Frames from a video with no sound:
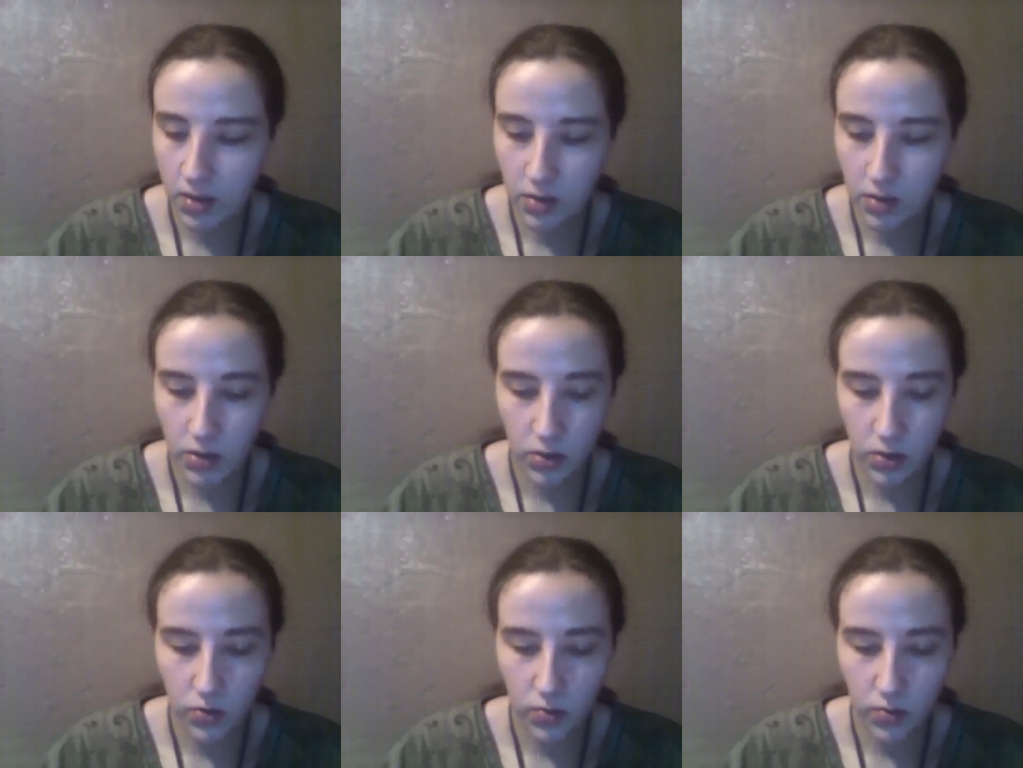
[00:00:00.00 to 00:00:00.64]
Do
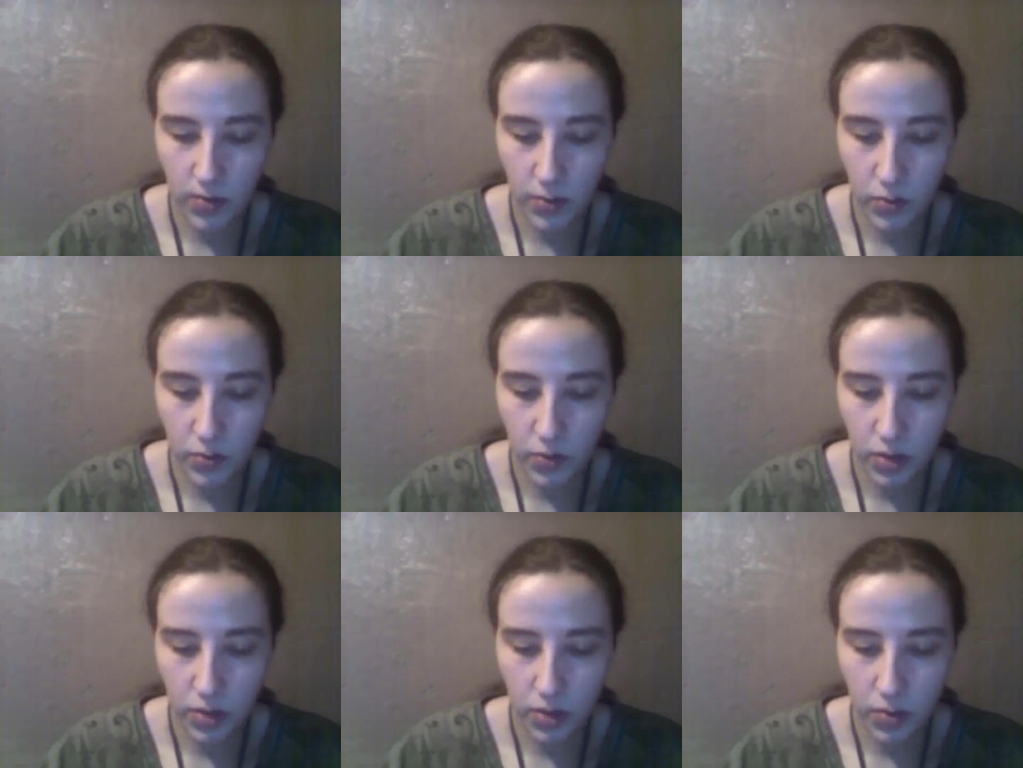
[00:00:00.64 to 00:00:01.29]
you remember
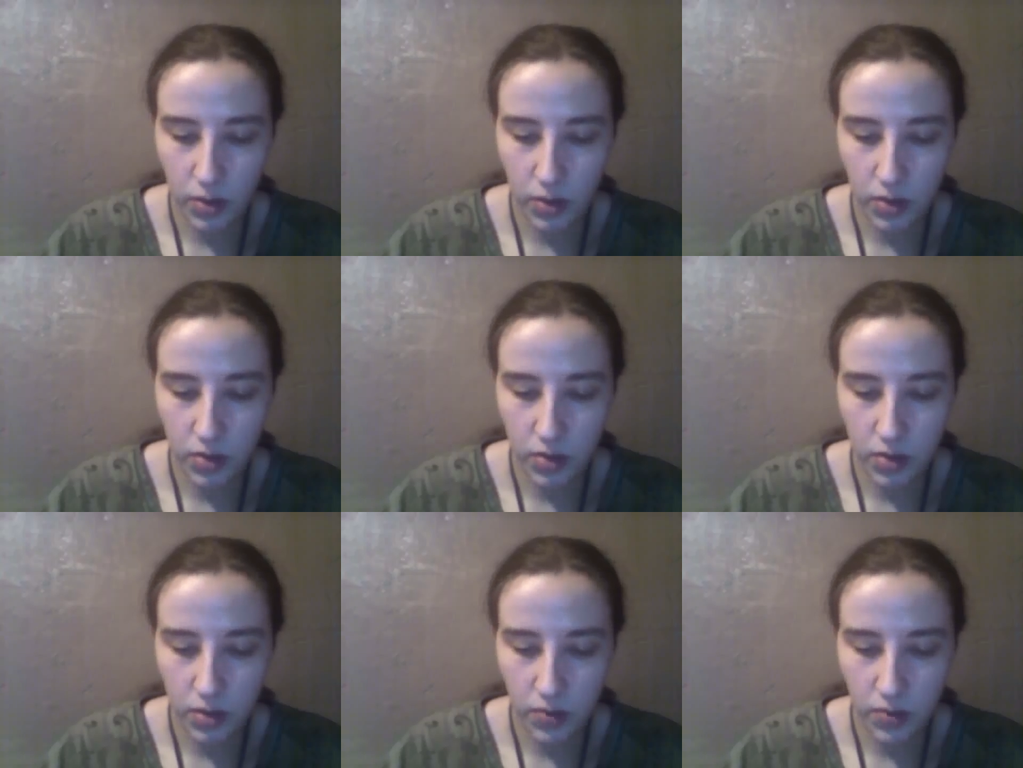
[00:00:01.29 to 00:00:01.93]
what it
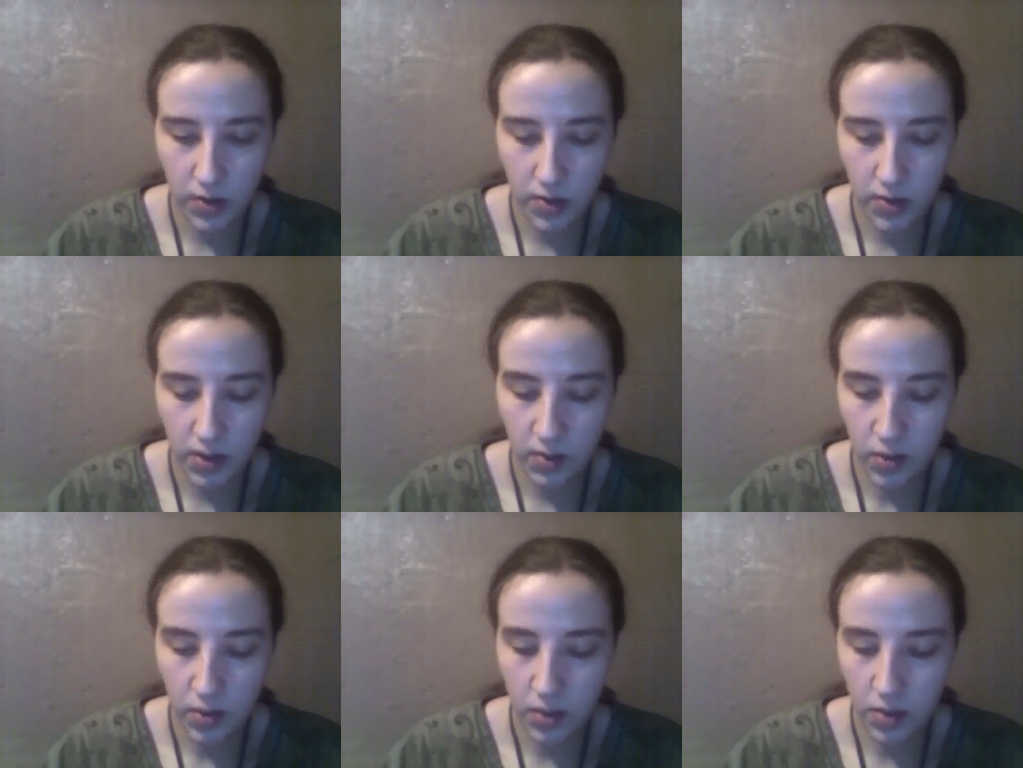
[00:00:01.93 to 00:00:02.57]
was? Around 9
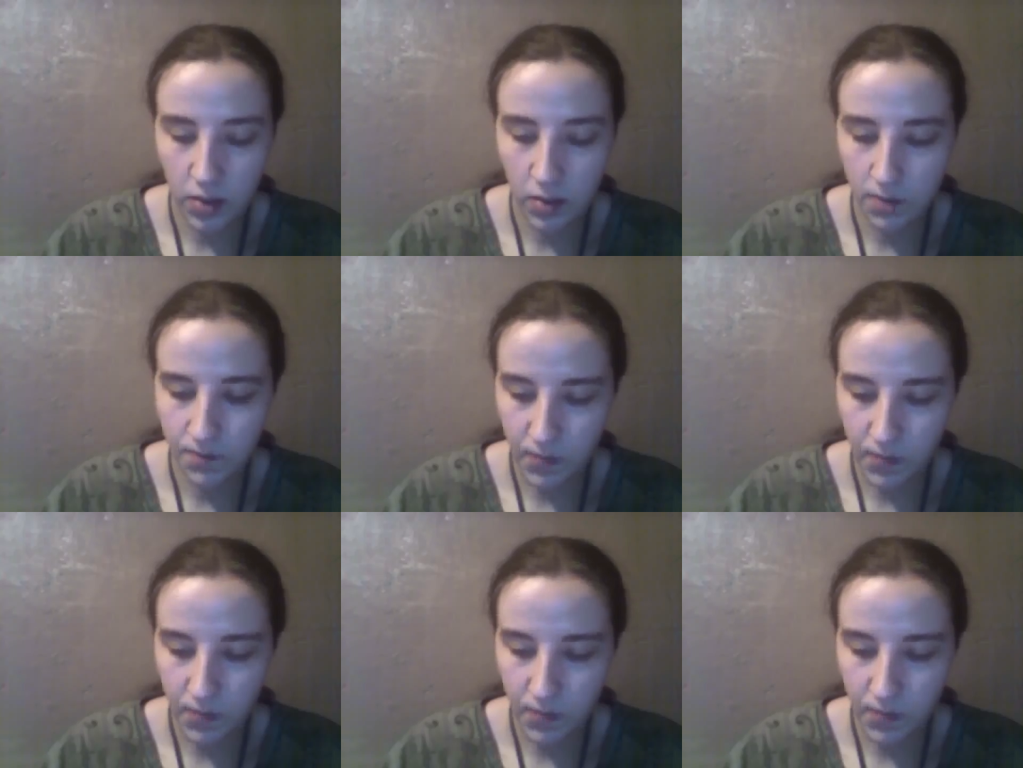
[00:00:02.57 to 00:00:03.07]
p.m.